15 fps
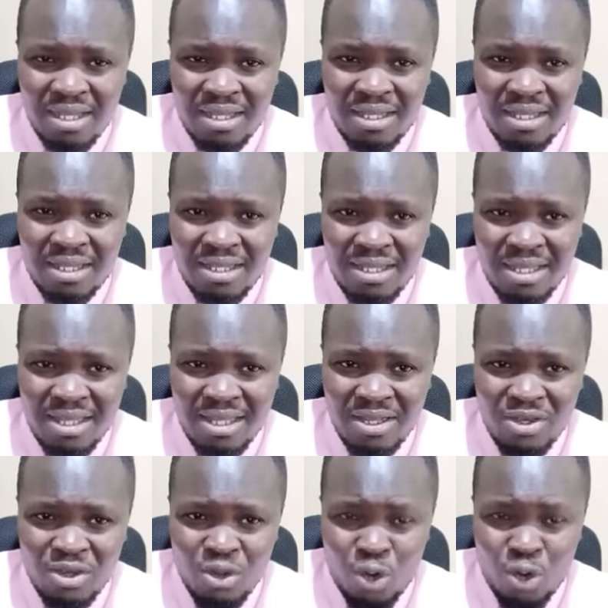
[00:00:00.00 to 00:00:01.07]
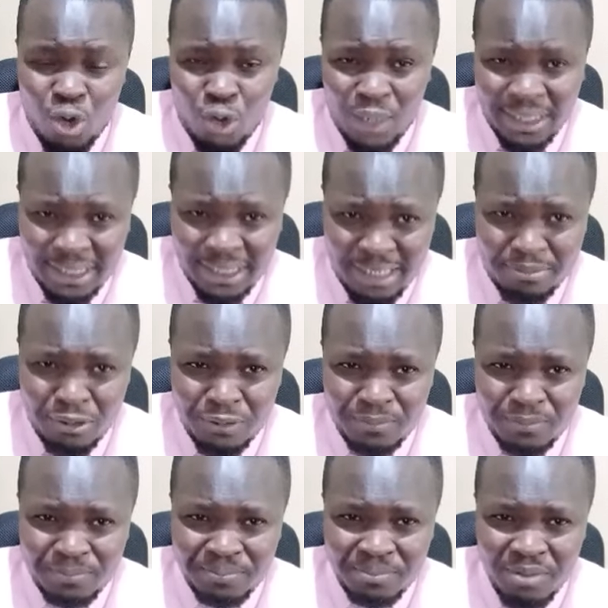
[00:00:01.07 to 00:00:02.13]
on your table.